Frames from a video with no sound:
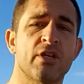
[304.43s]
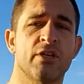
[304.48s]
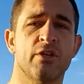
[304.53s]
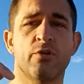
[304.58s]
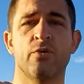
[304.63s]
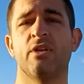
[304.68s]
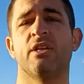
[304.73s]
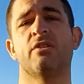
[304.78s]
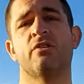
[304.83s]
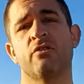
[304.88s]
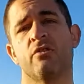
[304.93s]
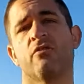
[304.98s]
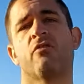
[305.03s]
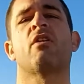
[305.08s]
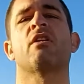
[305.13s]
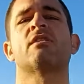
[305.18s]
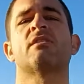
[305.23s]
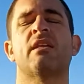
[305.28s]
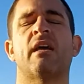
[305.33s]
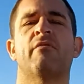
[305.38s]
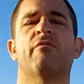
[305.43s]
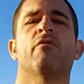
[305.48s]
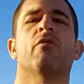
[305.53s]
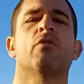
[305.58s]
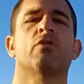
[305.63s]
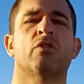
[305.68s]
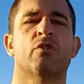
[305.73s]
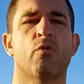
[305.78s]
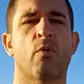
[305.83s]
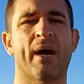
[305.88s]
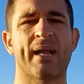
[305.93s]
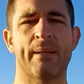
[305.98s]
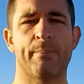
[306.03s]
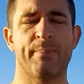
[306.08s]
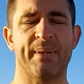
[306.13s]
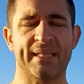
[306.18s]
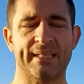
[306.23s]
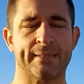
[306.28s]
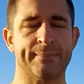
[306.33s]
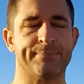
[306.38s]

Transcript: you need to cross that road quite a bit.